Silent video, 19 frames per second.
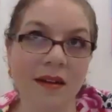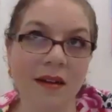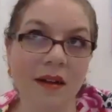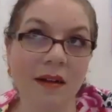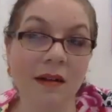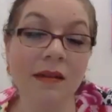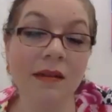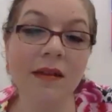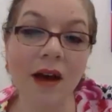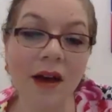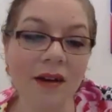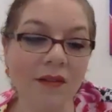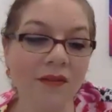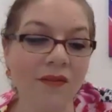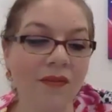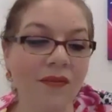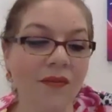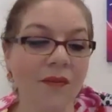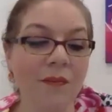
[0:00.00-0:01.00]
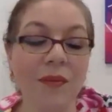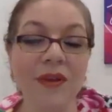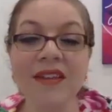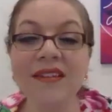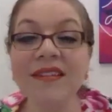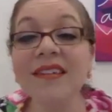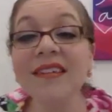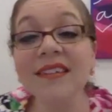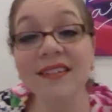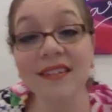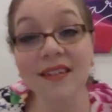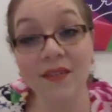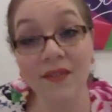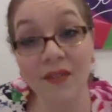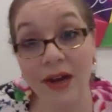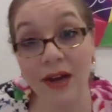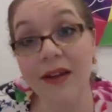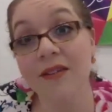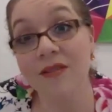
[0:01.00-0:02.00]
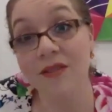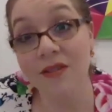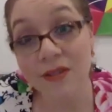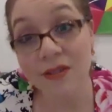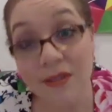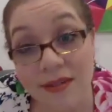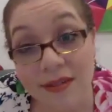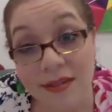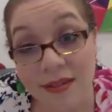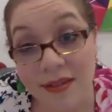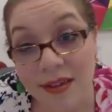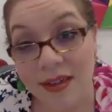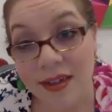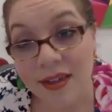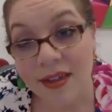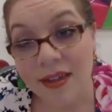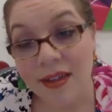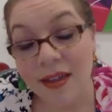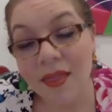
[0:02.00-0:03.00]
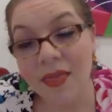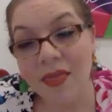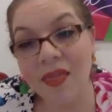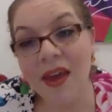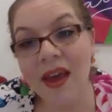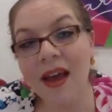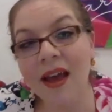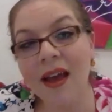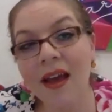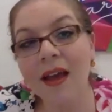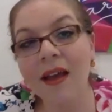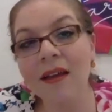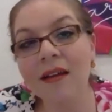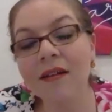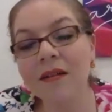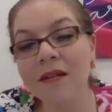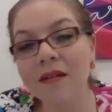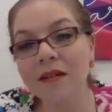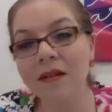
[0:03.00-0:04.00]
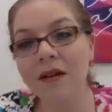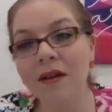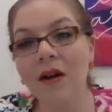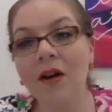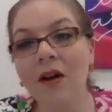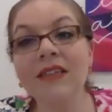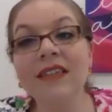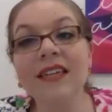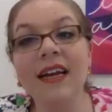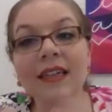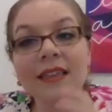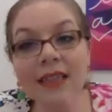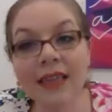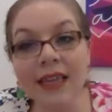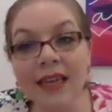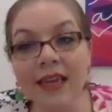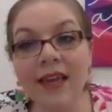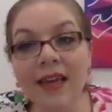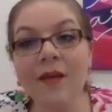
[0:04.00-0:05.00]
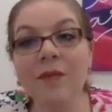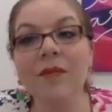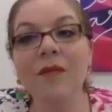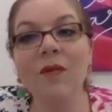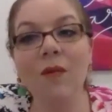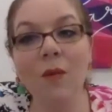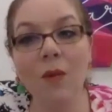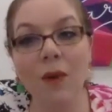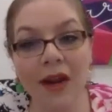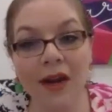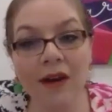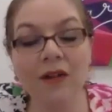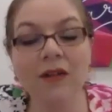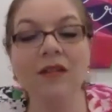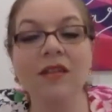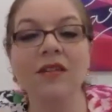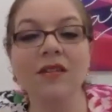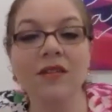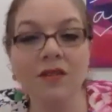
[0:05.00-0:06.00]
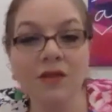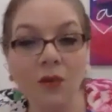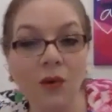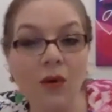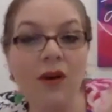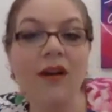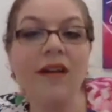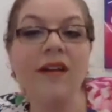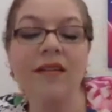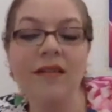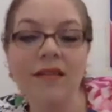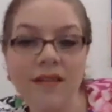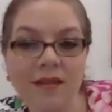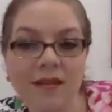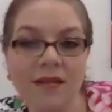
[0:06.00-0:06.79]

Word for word: a lot of business advisors that are telling him where to store his